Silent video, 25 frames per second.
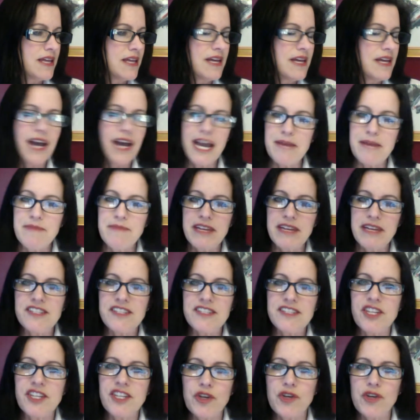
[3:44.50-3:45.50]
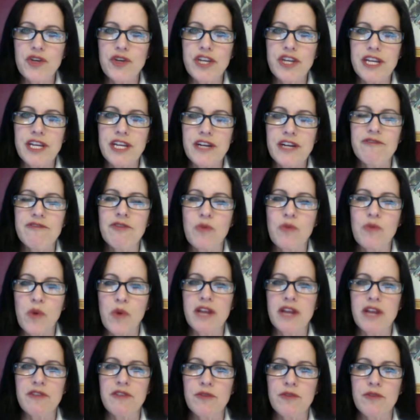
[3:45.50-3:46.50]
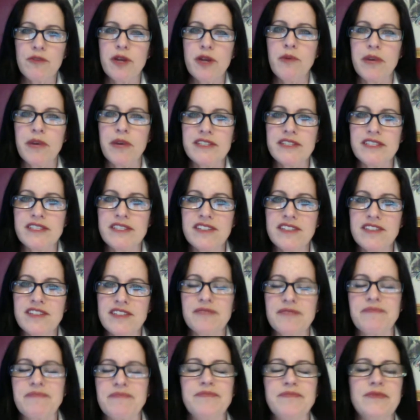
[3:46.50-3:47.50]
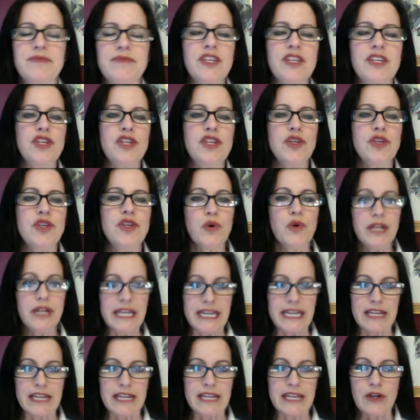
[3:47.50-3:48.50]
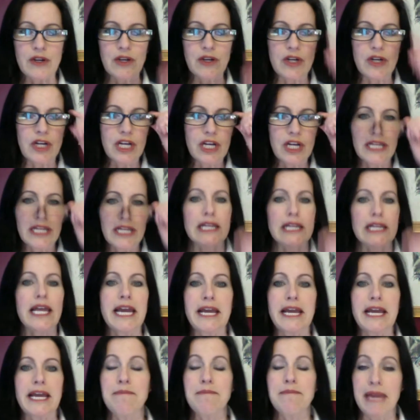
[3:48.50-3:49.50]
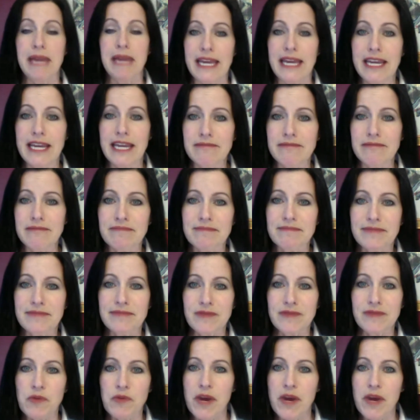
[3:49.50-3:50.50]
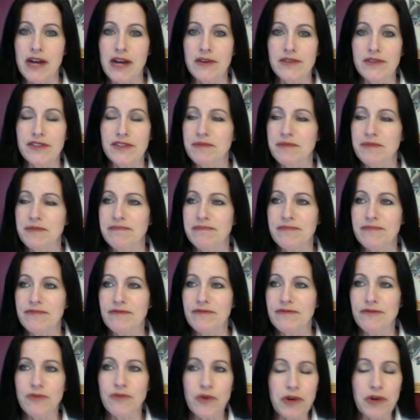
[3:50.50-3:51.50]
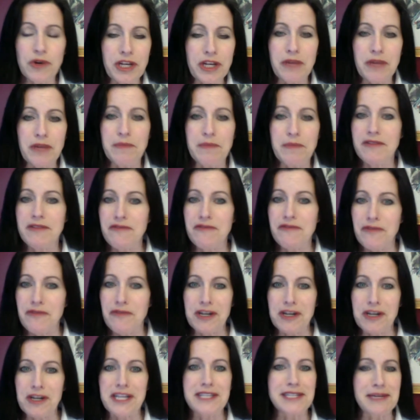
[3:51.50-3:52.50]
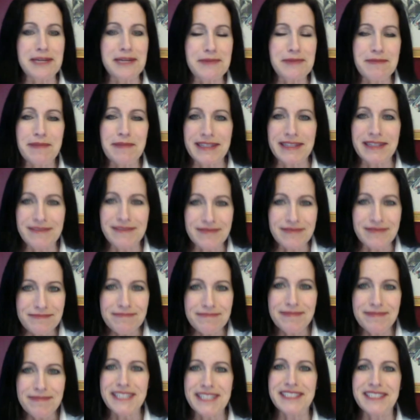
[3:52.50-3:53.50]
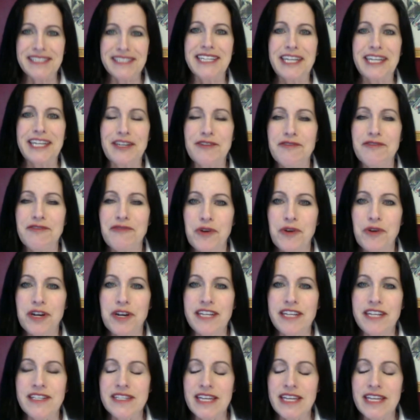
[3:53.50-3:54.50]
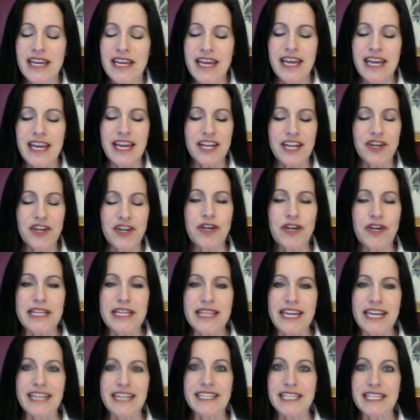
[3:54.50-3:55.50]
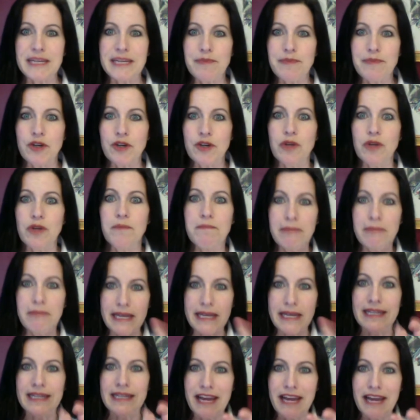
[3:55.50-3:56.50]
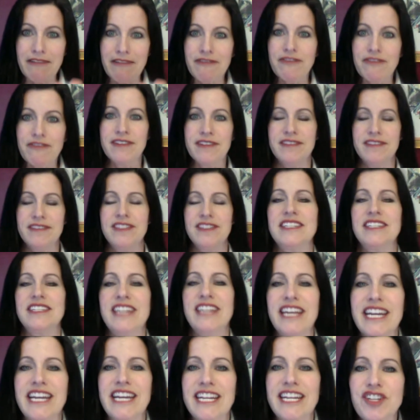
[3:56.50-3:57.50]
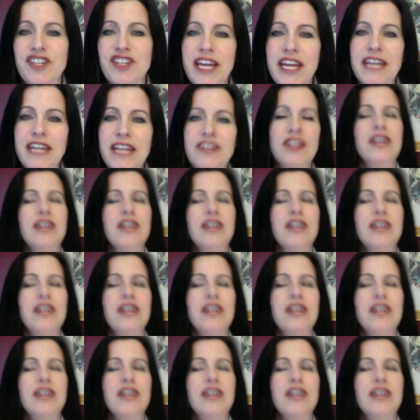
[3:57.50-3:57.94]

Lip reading: I'm guessing you're here for one of three reasons. You're either like me, around 40, mid-40s, I'm in my mid to later 40s, and you're in that typical midlife stage, and